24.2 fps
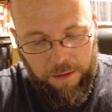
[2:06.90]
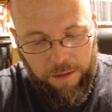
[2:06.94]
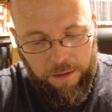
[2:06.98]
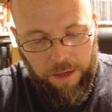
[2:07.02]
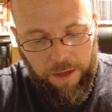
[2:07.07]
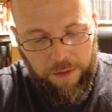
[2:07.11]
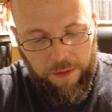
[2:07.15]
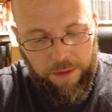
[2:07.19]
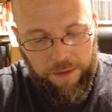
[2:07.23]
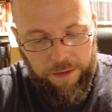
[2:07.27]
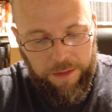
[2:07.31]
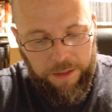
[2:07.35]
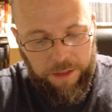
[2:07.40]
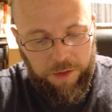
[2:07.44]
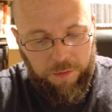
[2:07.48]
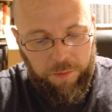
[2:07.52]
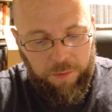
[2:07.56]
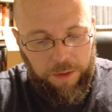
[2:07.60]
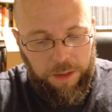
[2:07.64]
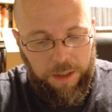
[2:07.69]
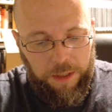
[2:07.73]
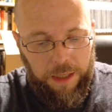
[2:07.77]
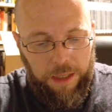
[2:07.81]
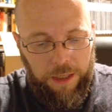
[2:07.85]
And then this
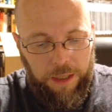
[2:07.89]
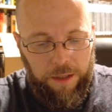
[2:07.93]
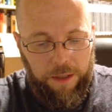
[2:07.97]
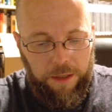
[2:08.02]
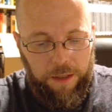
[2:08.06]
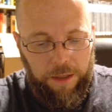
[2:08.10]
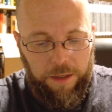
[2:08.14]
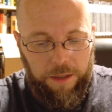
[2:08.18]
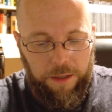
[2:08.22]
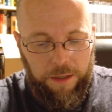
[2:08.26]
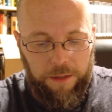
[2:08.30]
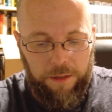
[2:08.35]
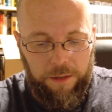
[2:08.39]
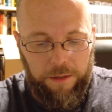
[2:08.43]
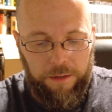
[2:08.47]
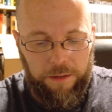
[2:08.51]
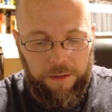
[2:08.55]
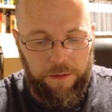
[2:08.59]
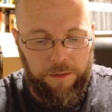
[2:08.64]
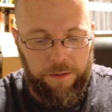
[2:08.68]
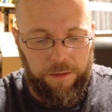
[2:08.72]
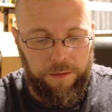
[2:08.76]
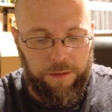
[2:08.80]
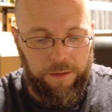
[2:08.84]
one here,
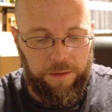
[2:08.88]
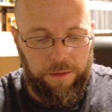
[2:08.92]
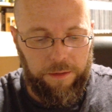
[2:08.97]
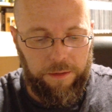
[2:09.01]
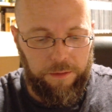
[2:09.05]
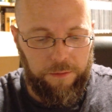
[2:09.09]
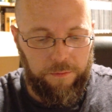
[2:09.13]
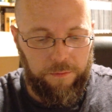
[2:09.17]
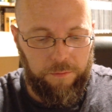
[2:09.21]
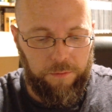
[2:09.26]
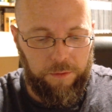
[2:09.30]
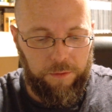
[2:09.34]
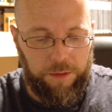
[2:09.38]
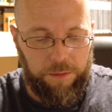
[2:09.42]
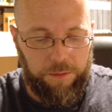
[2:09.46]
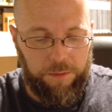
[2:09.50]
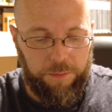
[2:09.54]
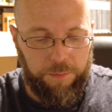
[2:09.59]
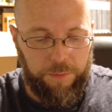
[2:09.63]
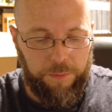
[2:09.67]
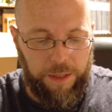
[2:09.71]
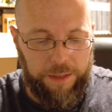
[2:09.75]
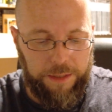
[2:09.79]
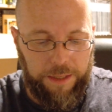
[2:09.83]
which I'm
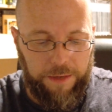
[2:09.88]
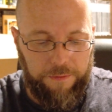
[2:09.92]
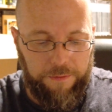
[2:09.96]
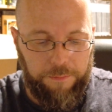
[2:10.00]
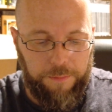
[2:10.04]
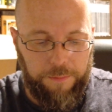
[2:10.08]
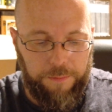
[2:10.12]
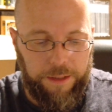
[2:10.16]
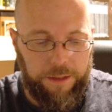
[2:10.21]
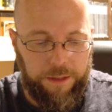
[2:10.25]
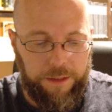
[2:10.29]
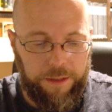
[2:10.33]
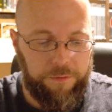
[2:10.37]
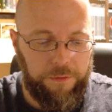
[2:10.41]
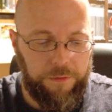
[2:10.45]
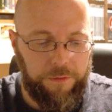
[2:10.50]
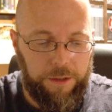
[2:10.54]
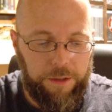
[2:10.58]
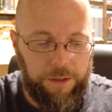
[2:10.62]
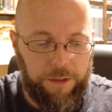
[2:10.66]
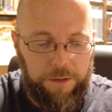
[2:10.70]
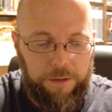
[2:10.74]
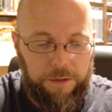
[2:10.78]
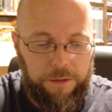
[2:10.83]
surprised they haven't made this
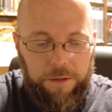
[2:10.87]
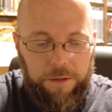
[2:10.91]
figure,